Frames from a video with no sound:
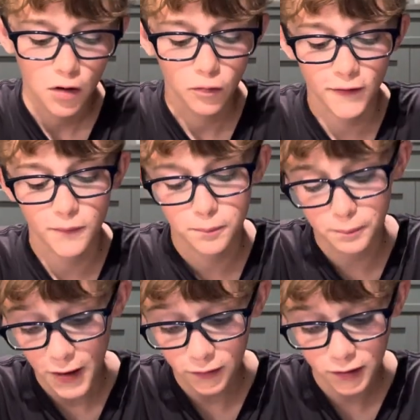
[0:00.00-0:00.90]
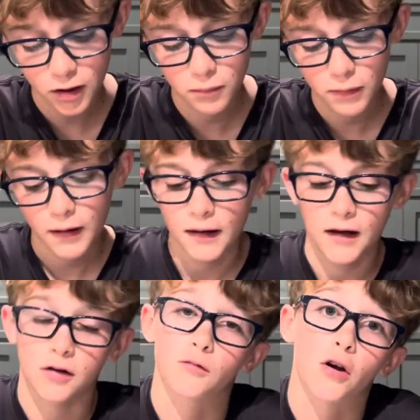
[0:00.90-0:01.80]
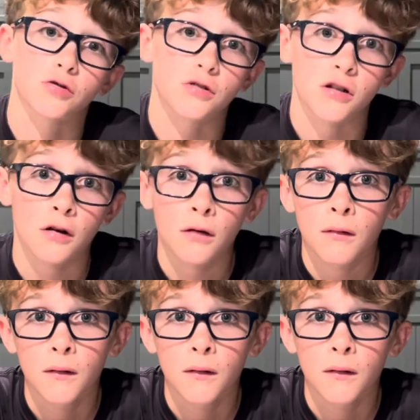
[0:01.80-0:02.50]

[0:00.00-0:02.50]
was Bellingham and Rodrigo.